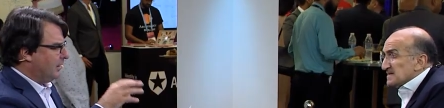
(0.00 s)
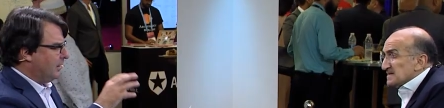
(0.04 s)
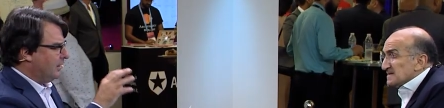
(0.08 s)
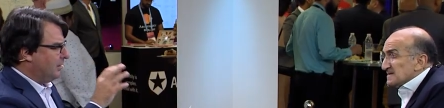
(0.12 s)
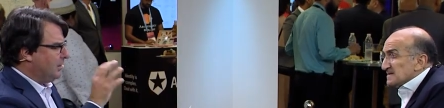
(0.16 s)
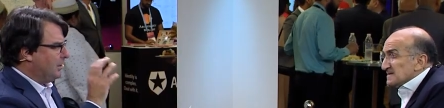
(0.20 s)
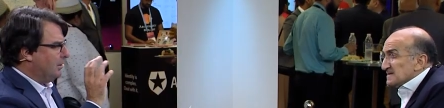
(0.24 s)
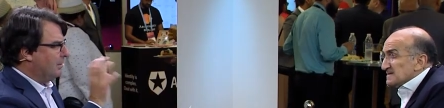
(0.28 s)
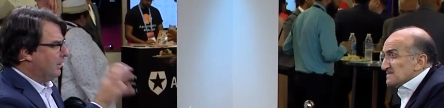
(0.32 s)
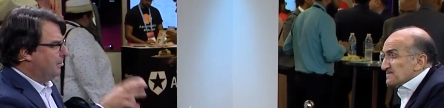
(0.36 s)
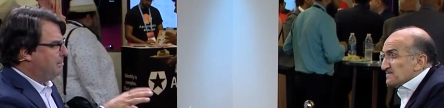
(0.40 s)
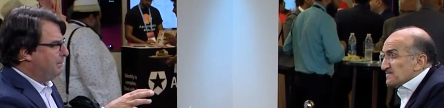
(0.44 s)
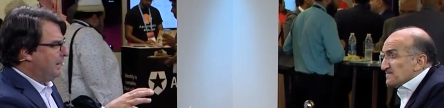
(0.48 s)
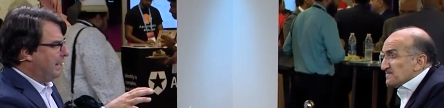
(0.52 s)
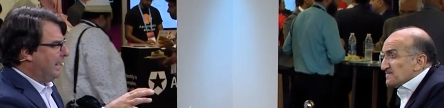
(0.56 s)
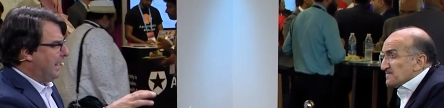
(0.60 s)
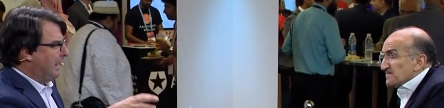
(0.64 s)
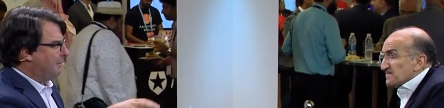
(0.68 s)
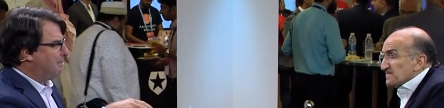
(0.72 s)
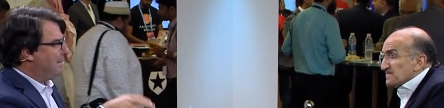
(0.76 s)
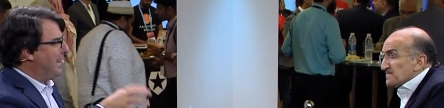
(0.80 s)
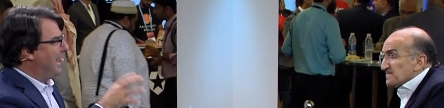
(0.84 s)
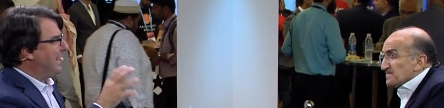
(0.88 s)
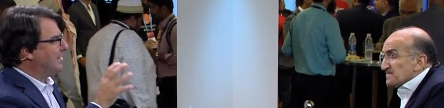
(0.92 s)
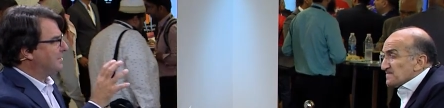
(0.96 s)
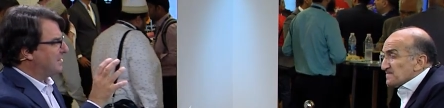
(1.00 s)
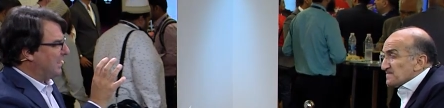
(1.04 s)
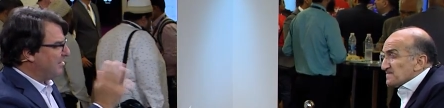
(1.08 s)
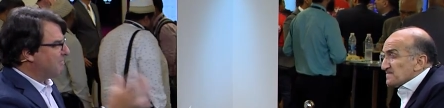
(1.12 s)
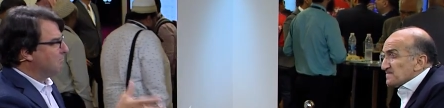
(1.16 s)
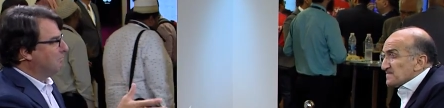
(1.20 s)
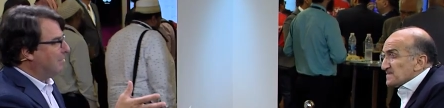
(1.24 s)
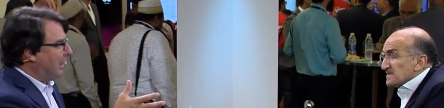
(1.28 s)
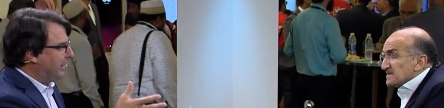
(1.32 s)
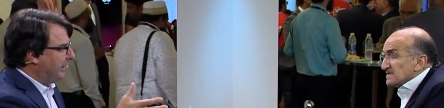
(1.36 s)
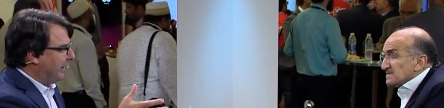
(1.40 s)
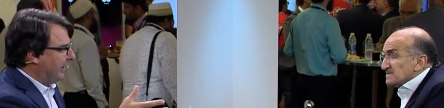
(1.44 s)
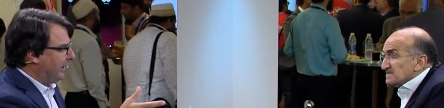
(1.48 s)
Speaker 1: you're a bank. Banks have
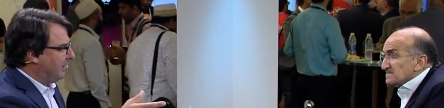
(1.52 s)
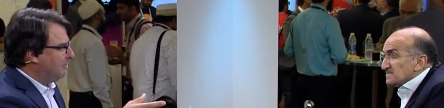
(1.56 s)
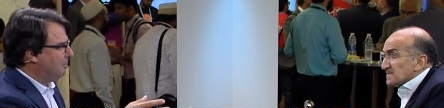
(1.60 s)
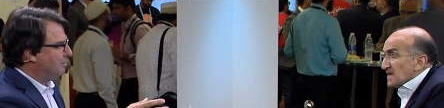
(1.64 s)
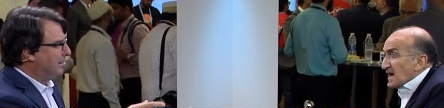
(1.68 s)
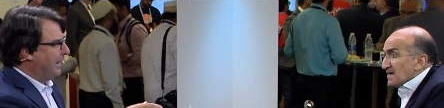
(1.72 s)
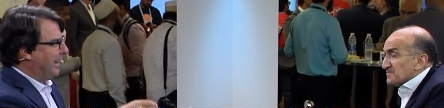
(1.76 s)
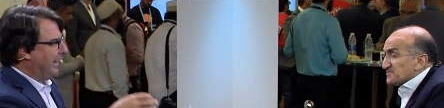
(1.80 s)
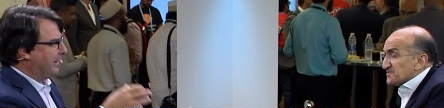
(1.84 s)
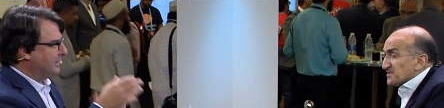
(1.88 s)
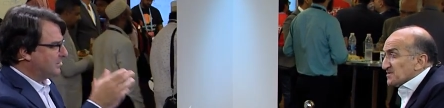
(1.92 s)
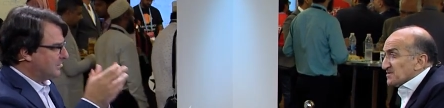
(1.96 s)
money. Banks